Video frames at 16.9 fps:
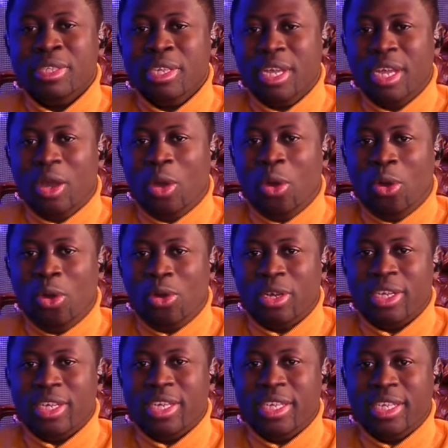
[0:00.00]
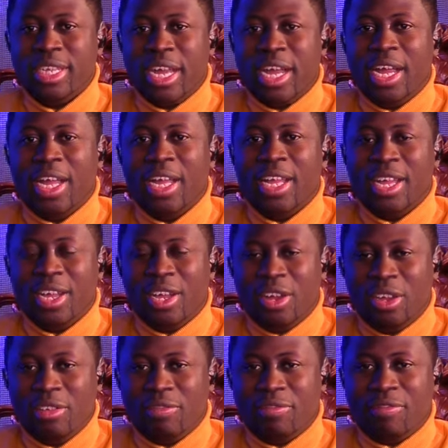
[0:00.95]
or either
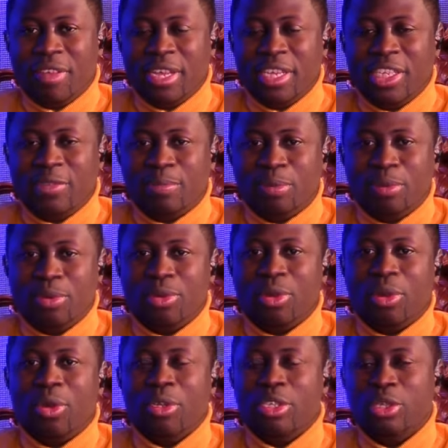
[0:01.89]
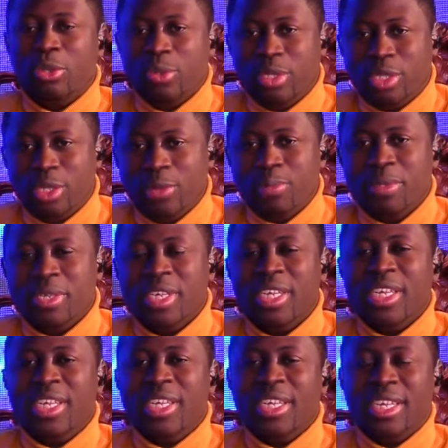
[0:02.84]
on Facebook or YouTube
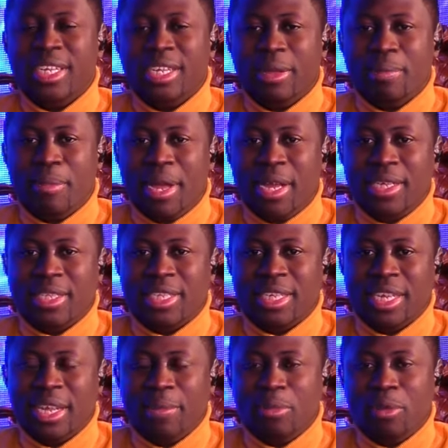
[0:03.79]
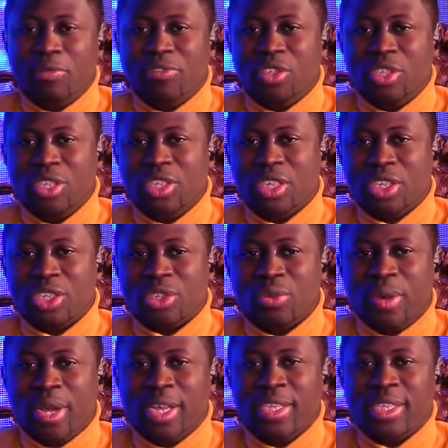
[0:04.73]
in the mighty name of Jesus
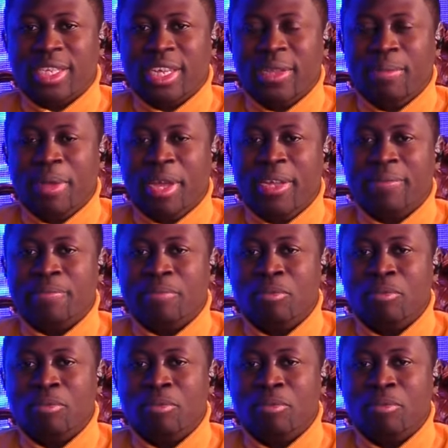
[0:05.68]
Christ. Amen.